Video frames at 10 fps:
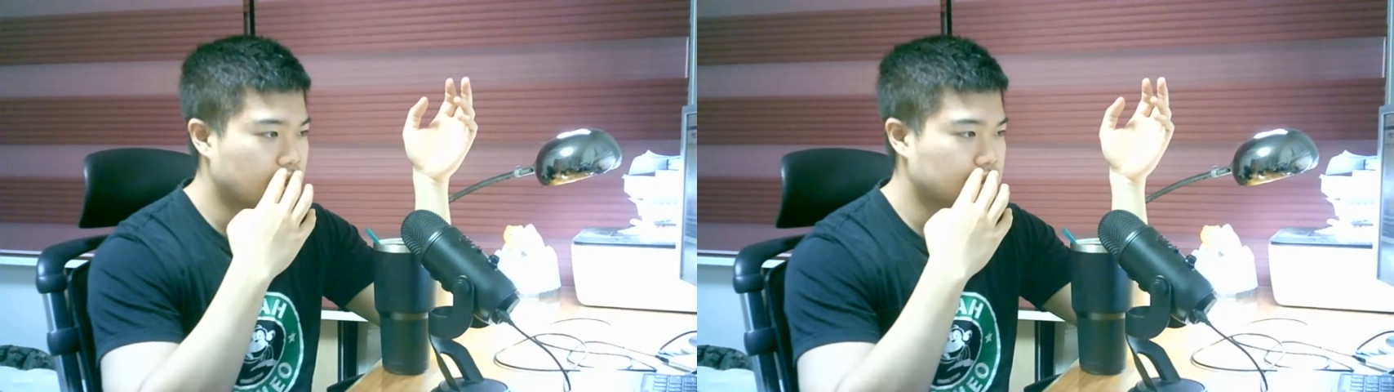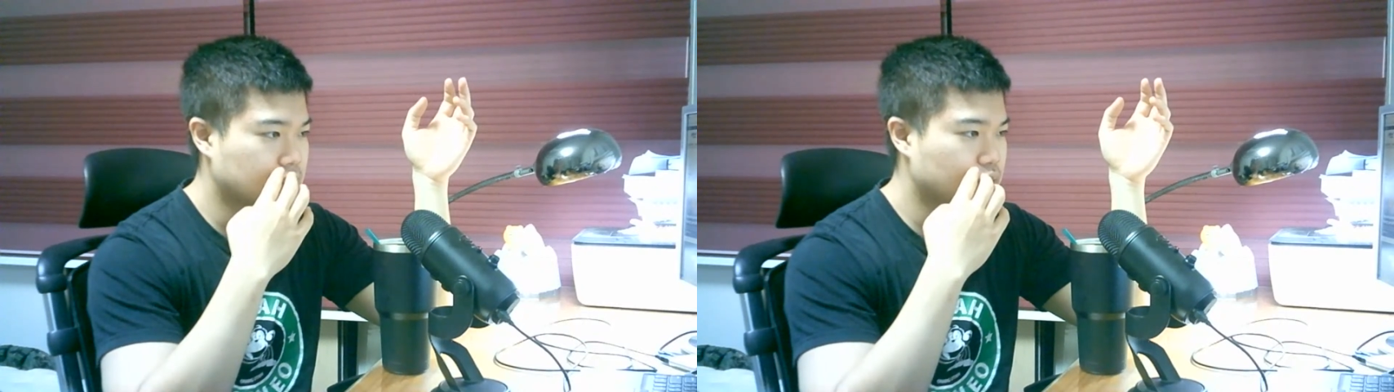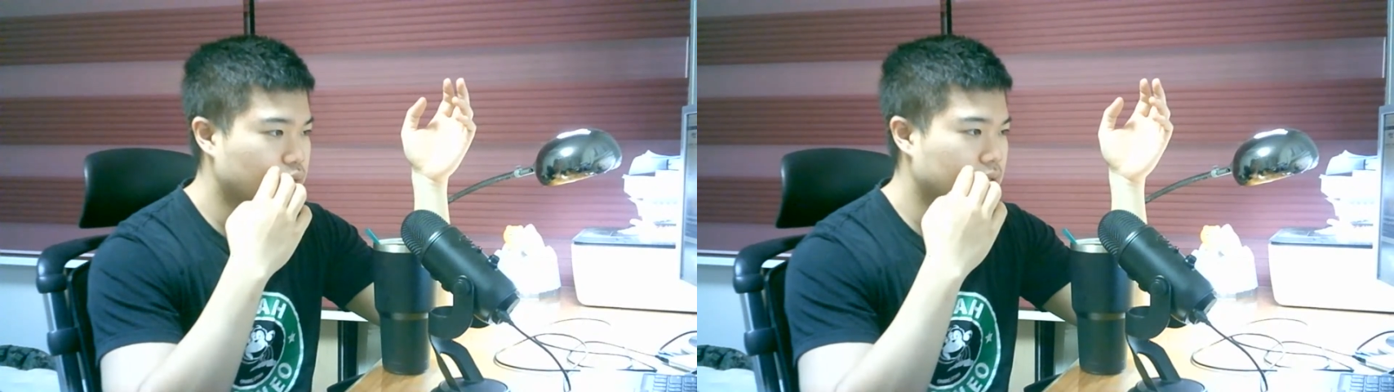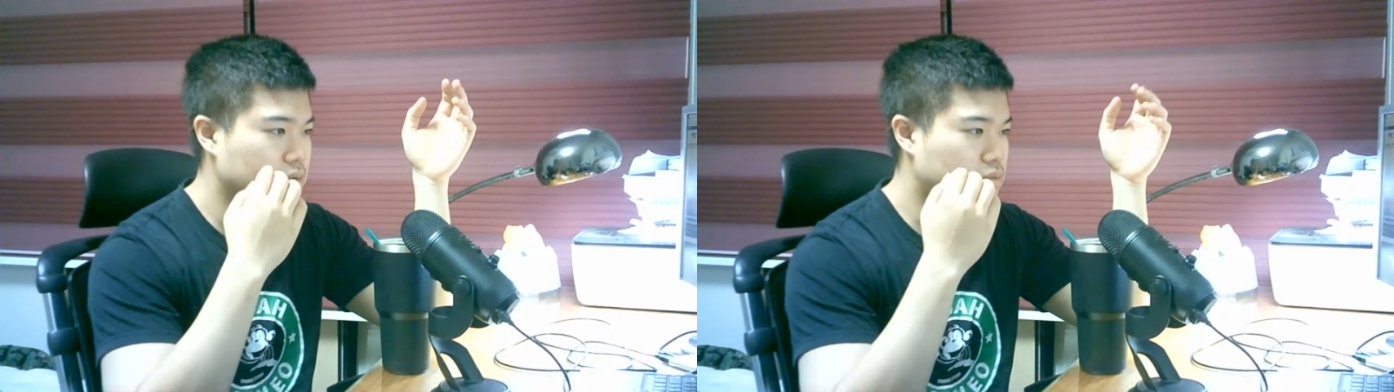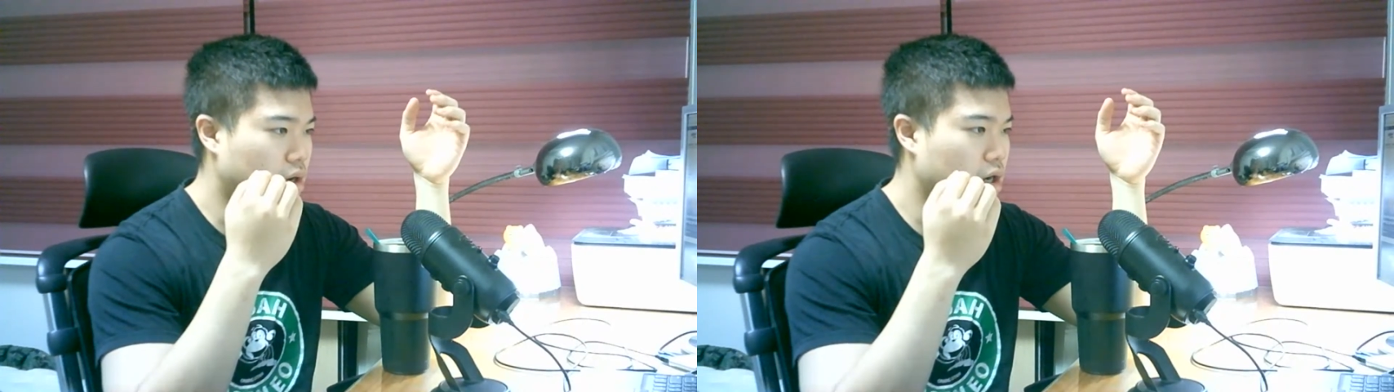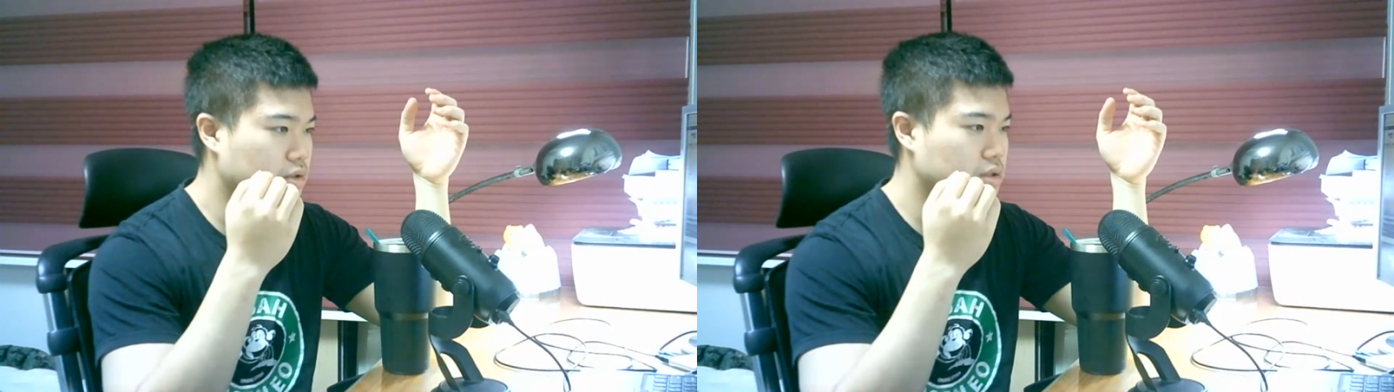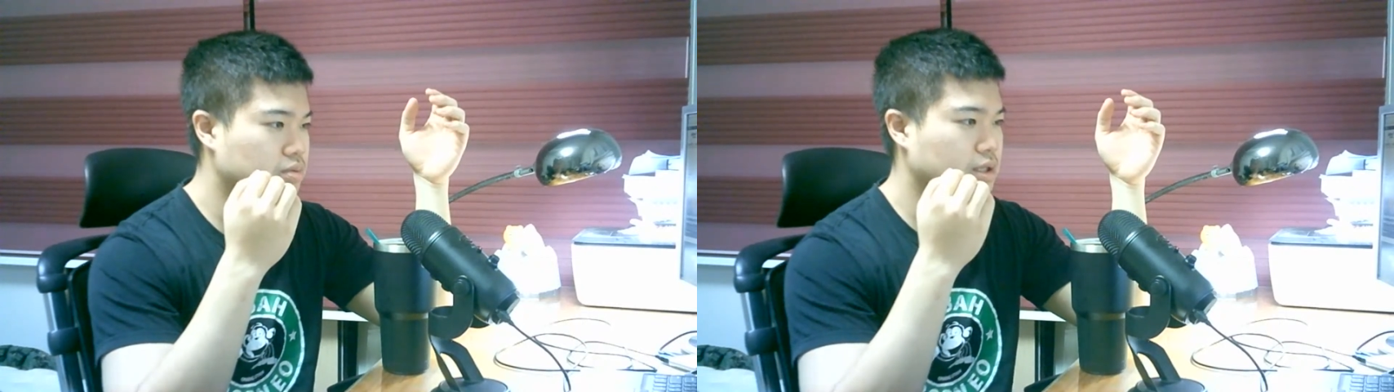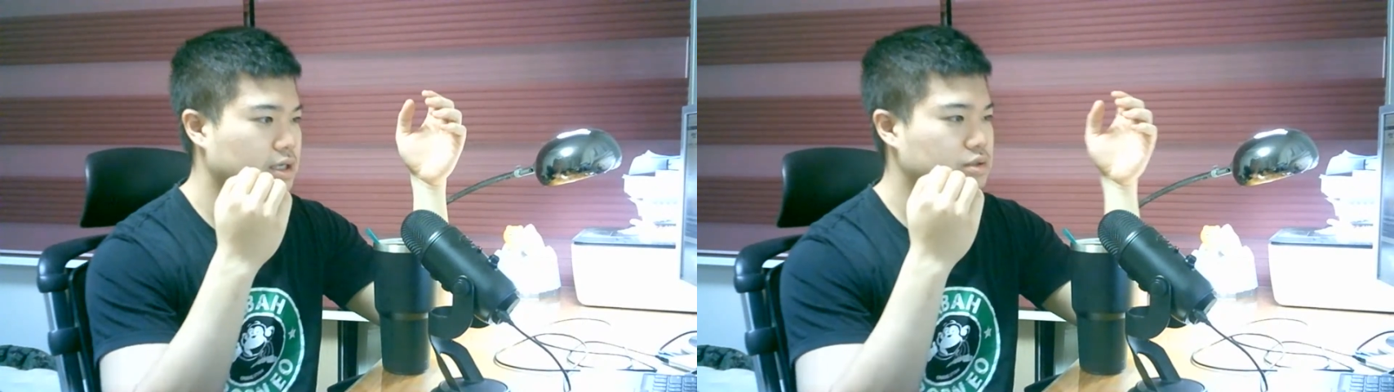under UN brokered
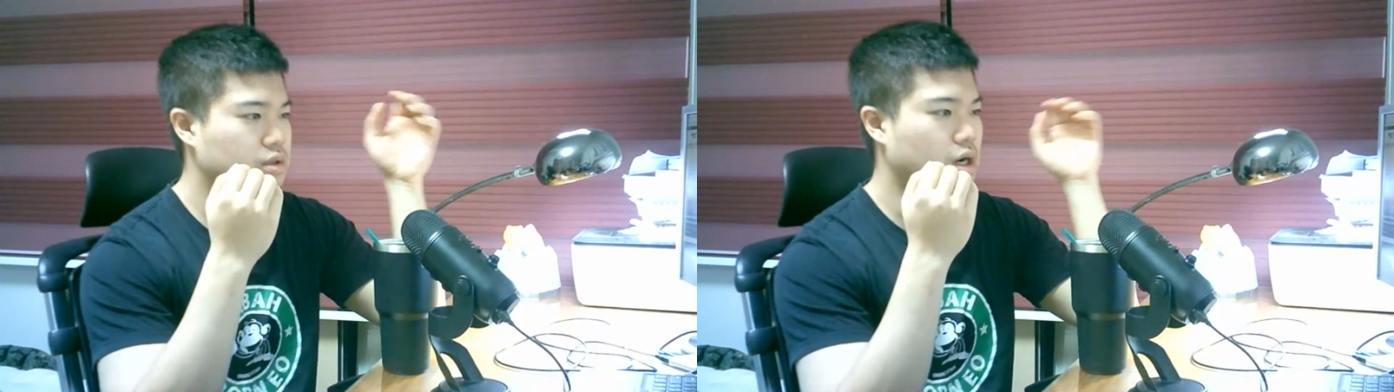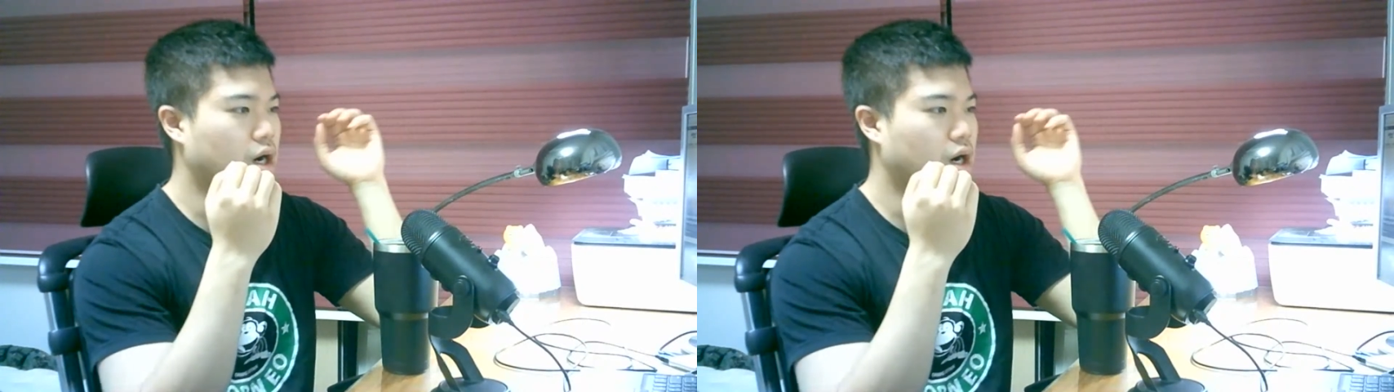plan to